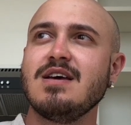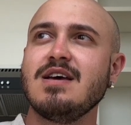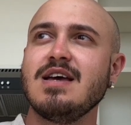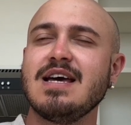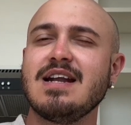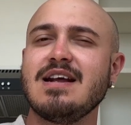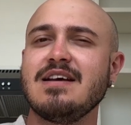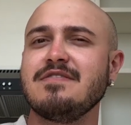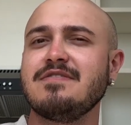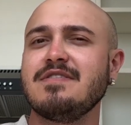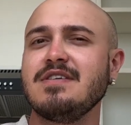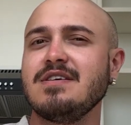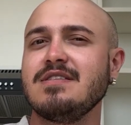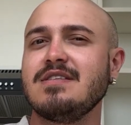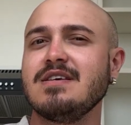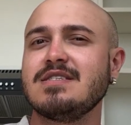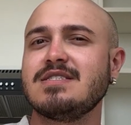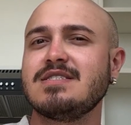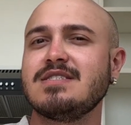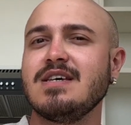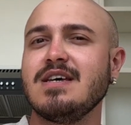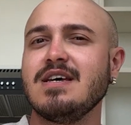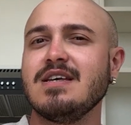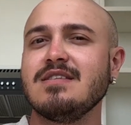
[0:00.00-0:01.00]
And I think
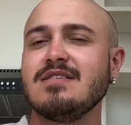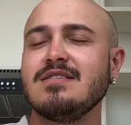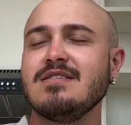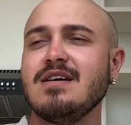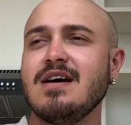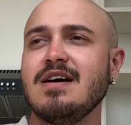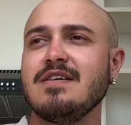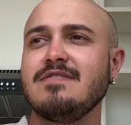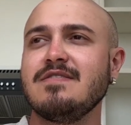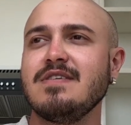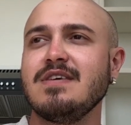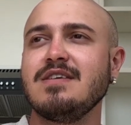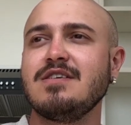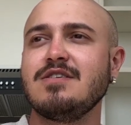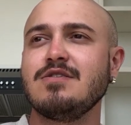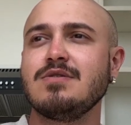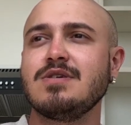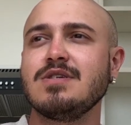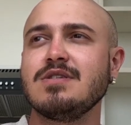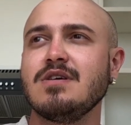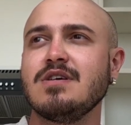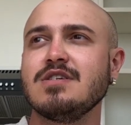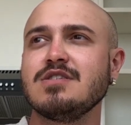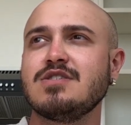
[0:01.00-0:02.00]
that's it. I think you
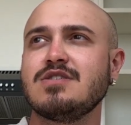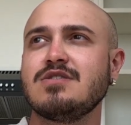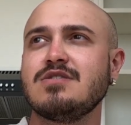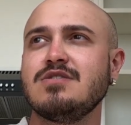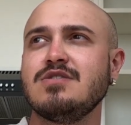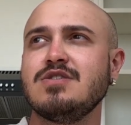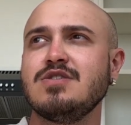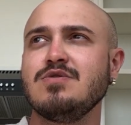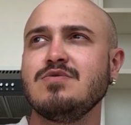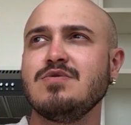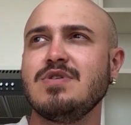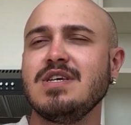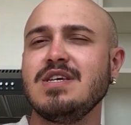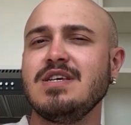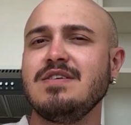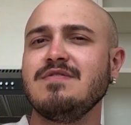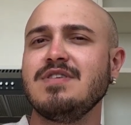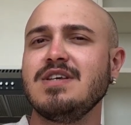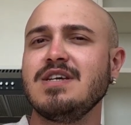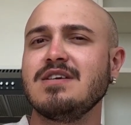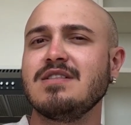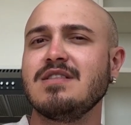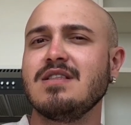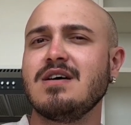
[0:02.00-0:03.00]
cannot do the
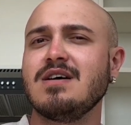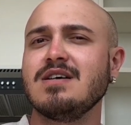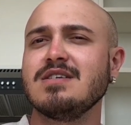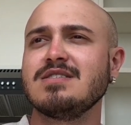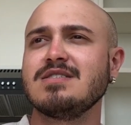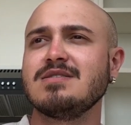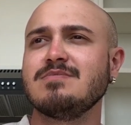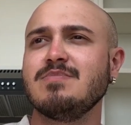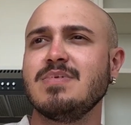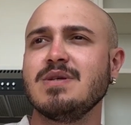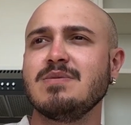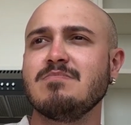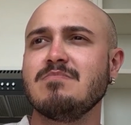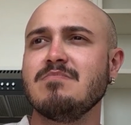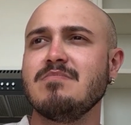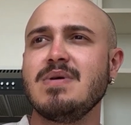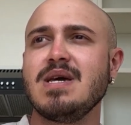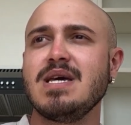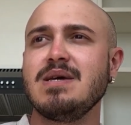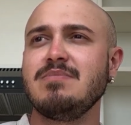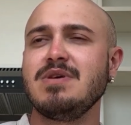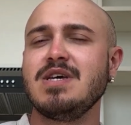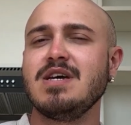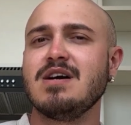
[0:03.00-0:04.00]
evening class, but
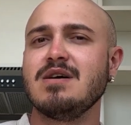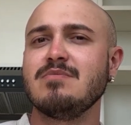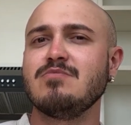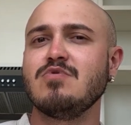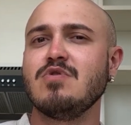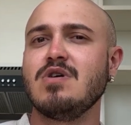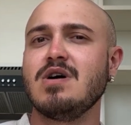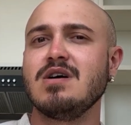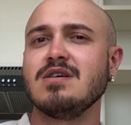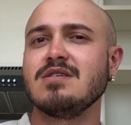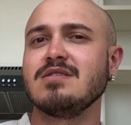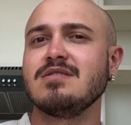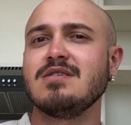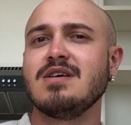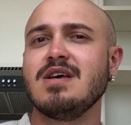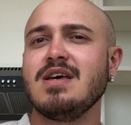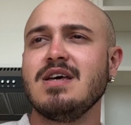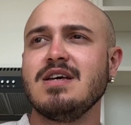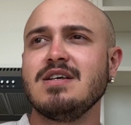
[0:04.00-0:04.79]
maybe I'm wrong.